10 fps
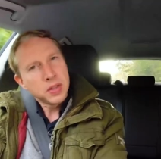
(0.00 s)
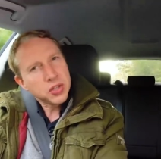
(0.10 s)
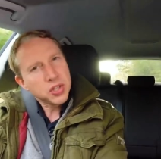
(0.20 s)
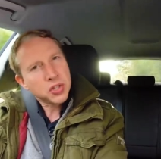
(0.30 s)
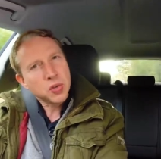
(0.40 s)
The
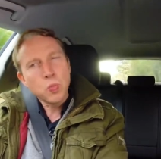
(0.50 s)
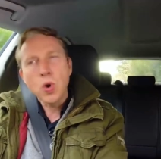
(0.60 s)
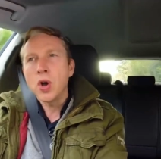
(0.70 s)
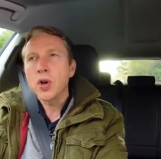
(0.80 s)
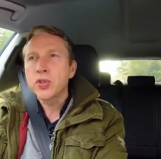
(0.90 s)
system
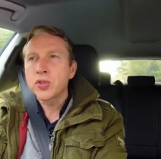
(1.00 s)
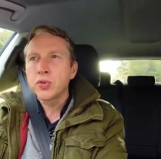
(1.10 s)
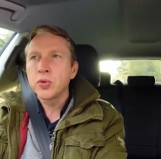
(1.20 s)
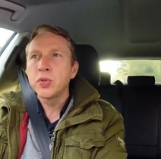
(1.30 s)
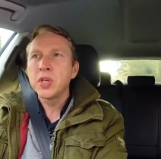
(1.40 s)
works
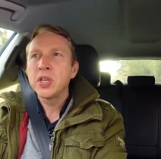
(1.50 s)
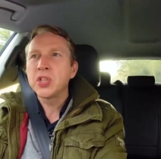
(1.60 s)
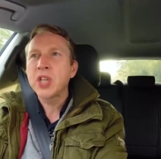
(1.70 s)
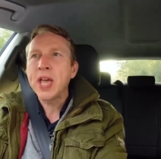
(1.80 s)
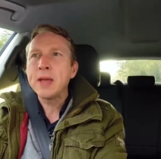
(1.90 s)
through the
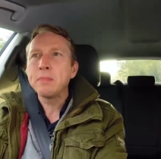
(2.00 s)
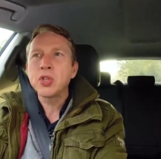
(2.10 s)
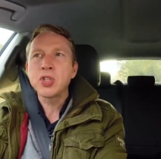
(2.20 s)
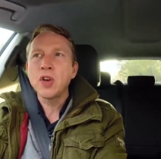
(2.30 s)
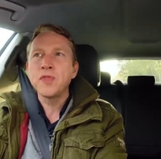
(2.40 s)
same
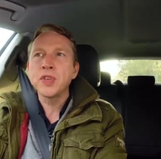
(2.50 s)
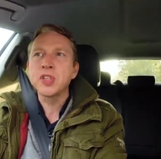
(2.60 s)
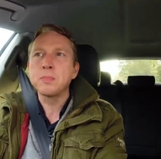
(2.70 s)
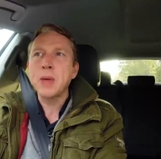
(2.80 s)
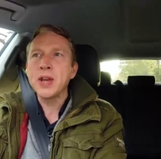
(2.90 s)

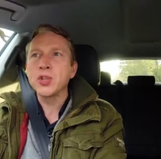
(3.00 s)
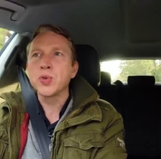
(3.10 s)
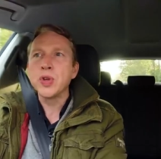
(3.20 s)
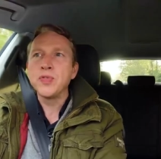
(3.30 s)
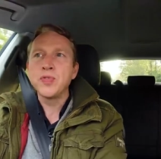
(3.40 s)

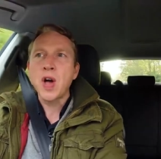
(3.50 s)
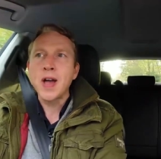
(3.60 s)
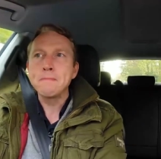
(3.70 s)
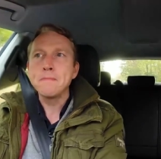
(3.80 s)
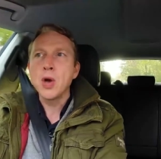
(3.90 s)
self-explanatory
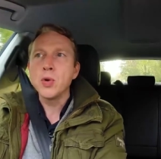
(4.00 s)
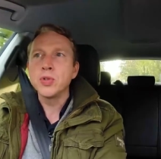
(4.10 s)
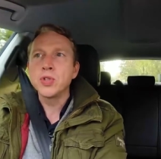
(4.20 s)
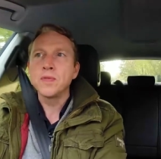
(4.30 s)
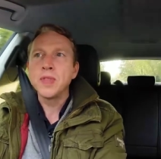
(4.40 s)
five
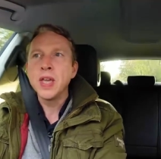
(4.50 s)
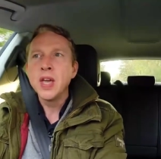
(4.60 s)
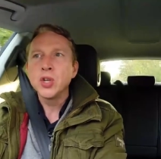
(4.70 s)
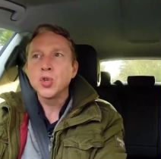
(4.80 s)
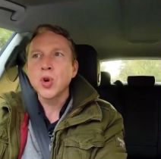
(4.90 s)
modes of the
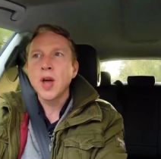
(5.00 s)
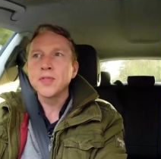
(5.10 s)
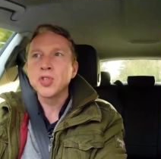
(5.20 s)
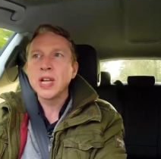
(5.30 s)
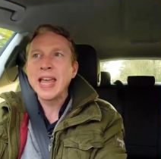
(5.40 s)

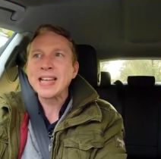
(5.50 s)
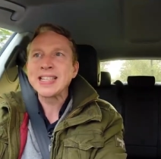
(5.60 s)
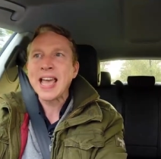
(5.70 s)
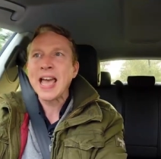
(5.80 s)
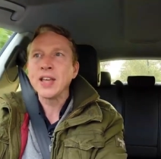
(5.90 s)
Drive
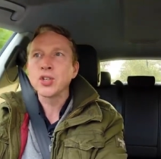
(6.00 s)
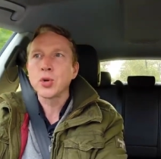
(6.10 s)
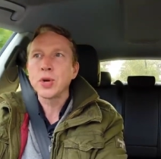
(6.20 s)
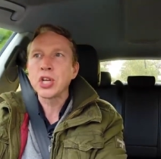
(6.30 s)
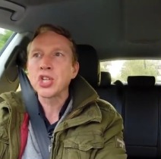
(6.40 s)
Select
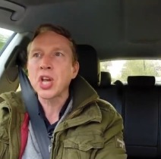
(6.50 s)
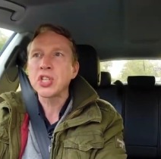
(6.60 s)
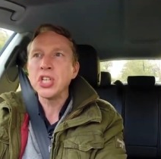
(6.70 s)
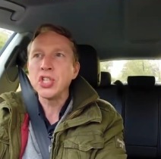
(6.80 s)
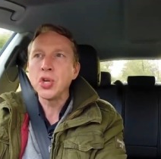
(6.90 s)
electronic
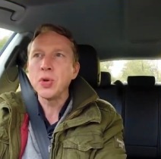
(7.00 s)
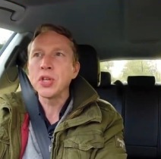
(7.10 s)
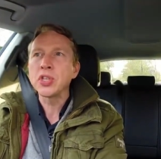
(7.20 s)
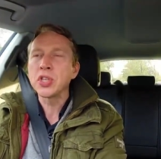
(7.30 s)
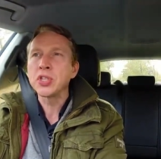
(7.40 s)
chassis
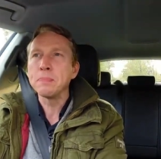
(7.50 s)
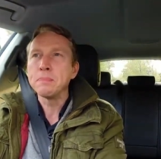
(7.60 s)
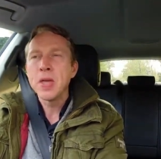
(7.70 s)
tuning system,